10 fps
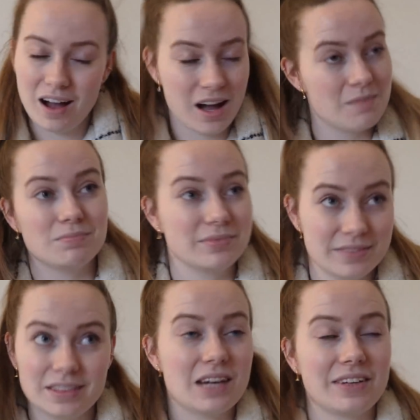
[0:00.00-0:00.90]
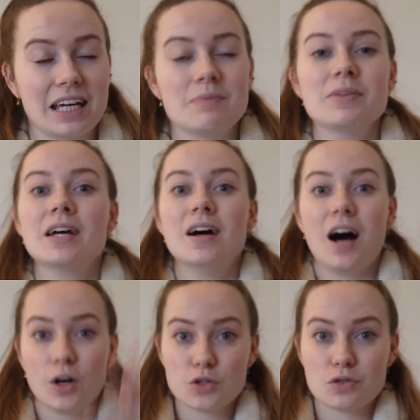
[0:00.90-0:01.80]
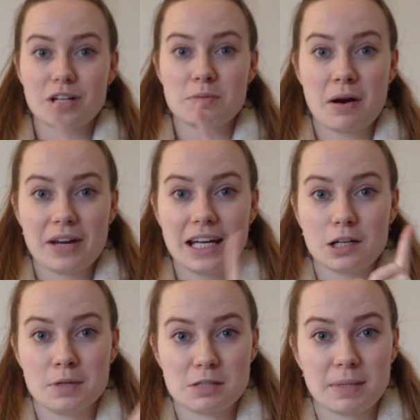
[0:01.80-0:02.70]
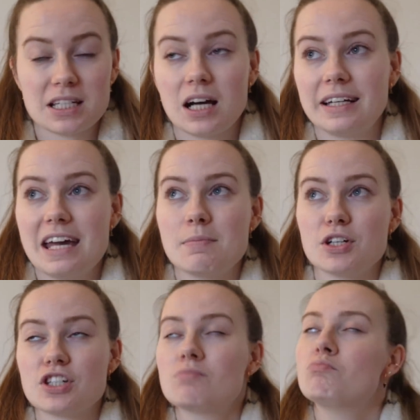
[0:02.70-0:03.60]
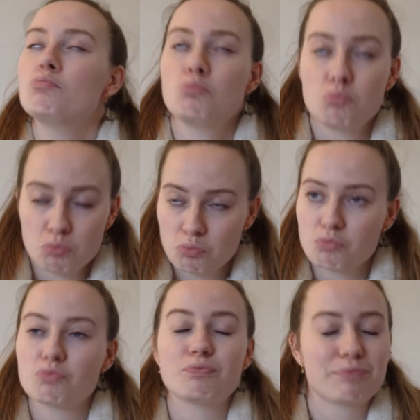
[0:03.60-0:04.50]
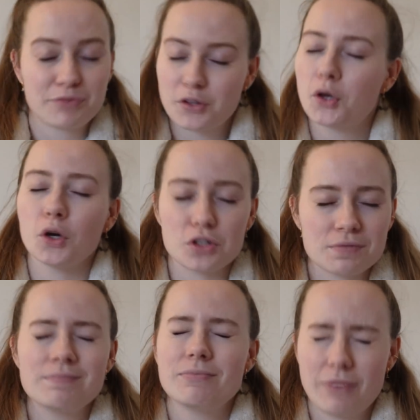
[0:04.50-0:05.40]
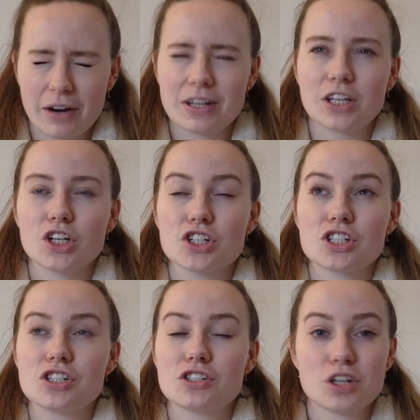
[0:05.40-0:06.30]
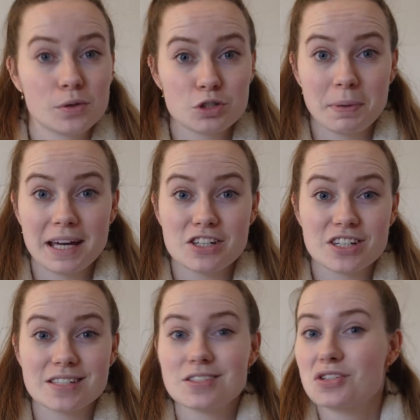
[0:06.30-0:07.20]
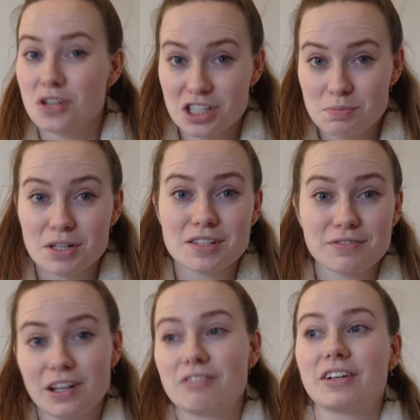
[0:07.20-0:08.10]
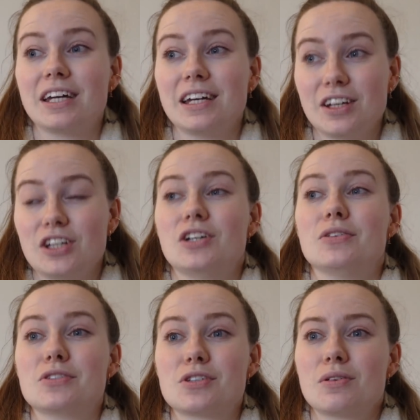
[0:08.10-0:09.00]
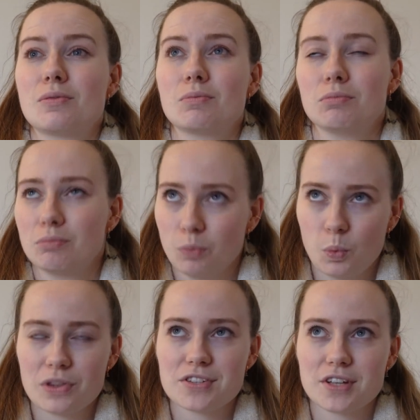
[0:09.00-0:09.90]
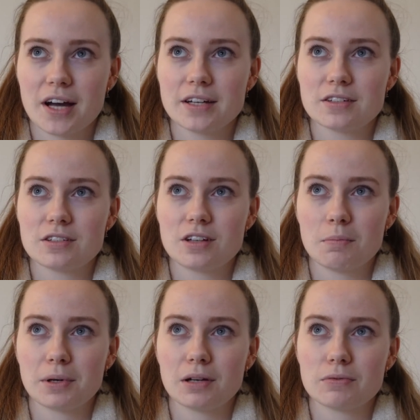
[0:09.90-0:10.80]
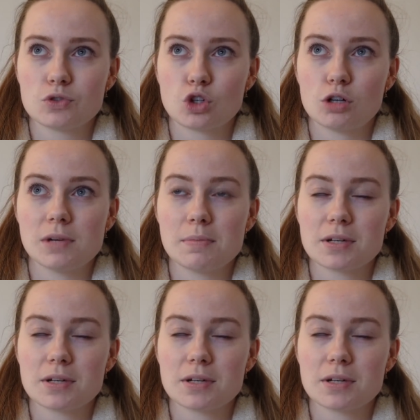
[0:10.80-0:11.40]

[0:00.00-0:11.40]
I'm loving it. I also read Merry Inkmas by Talia Hibbert. Good, very good. 200 pages, Christmas, fluffy, cute, with a side dumping of trauma